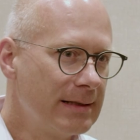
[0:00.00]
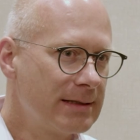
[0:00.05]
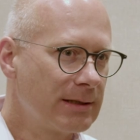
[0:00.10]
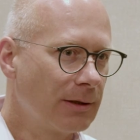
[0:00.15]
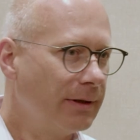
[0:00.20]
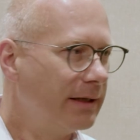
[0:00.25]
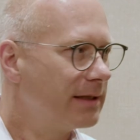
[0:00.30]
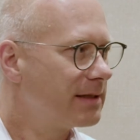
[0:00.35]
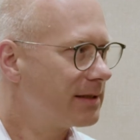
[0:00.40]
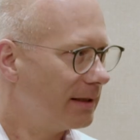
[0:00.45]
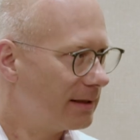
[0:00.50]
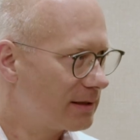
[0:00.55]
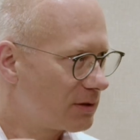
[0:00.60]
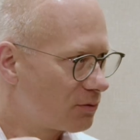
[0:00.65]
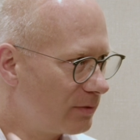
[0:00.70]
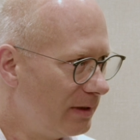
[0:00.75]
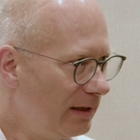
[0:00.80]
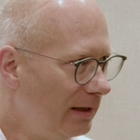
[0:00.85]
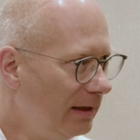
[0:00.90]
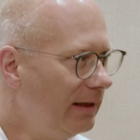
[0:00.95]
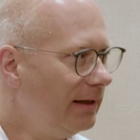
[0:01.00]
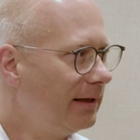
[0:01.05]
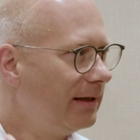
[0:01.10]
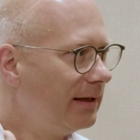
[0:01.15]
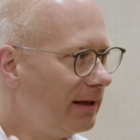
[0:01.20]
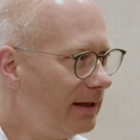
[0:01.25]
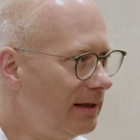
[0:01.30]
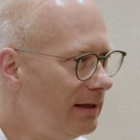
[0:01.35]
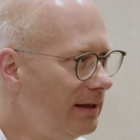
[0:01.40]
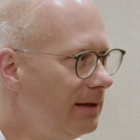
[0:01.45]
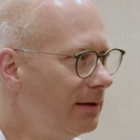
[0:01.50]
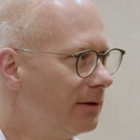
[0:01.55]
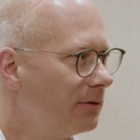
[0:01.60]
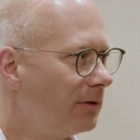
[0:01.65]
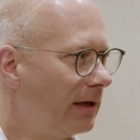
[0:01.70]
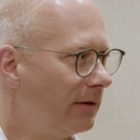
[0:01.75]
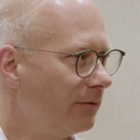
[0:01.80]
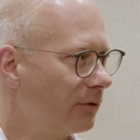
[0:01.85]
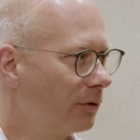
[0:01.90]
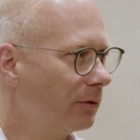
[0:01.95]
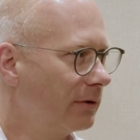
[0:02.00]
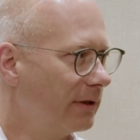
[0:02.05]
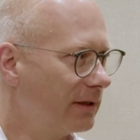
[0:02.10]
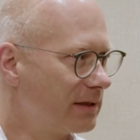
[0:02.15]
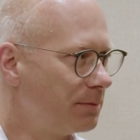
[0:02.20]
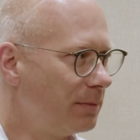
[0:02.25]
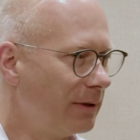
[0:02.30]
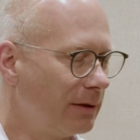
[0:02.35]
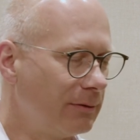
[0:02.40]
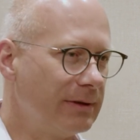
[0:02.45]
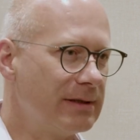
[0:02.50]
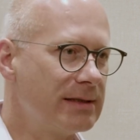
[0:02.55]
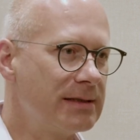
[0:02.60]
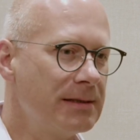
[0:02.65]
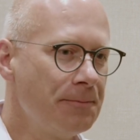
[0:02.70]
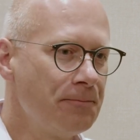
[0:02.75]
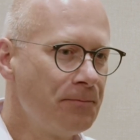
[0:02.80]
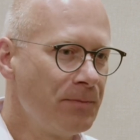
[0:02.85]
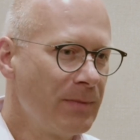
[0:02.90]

So it's it's really key to have a good experience.